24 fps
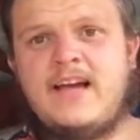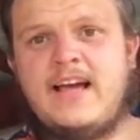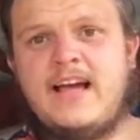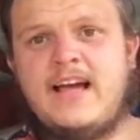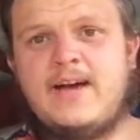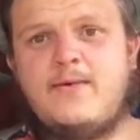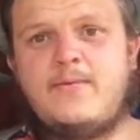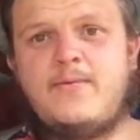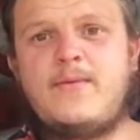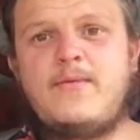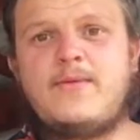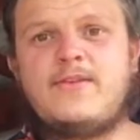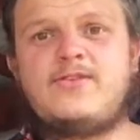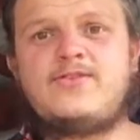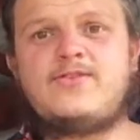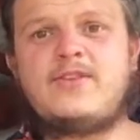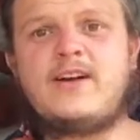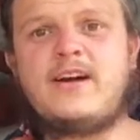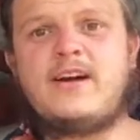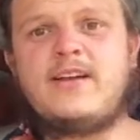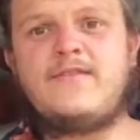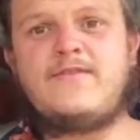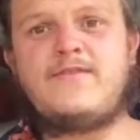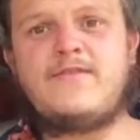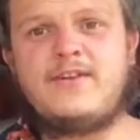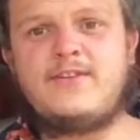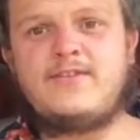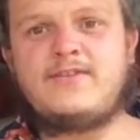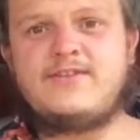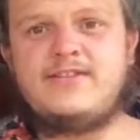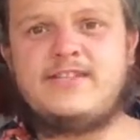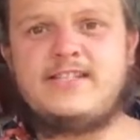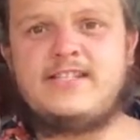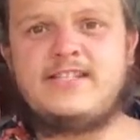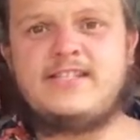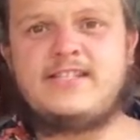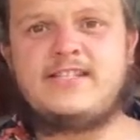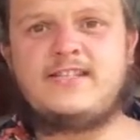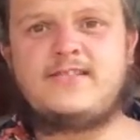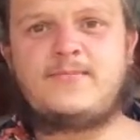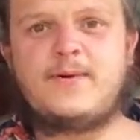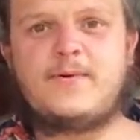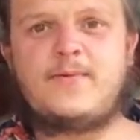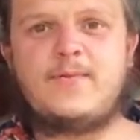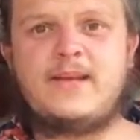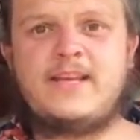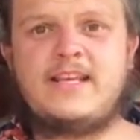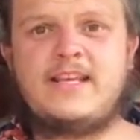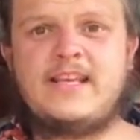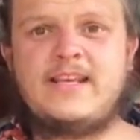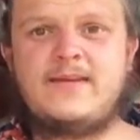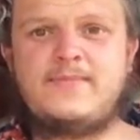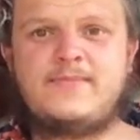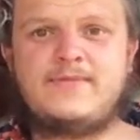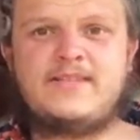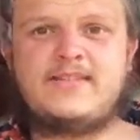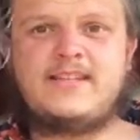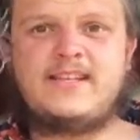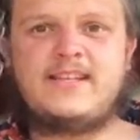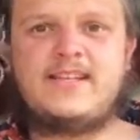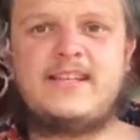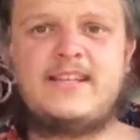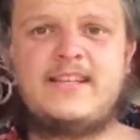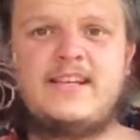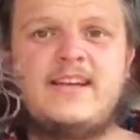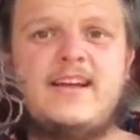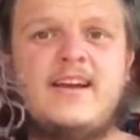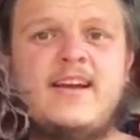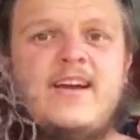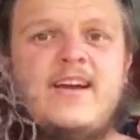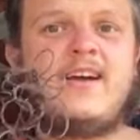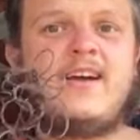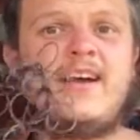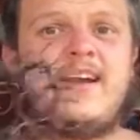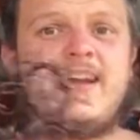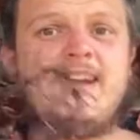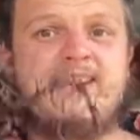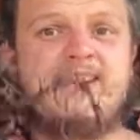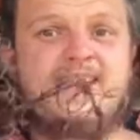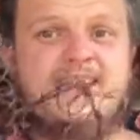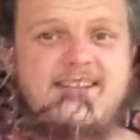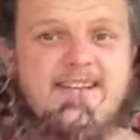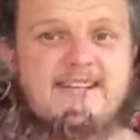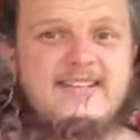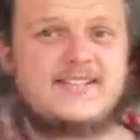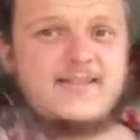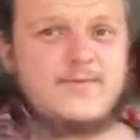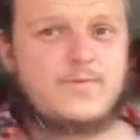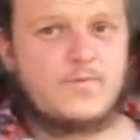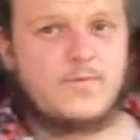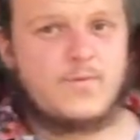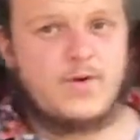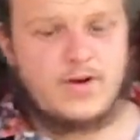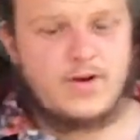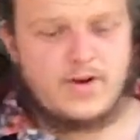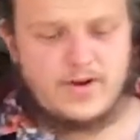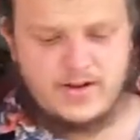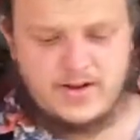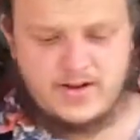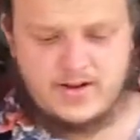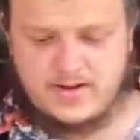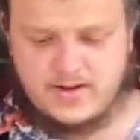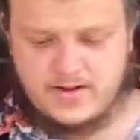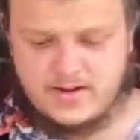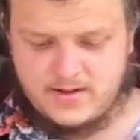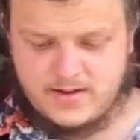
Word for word: And when we try and follow Jesus, but we keep sinning, it doesn't work.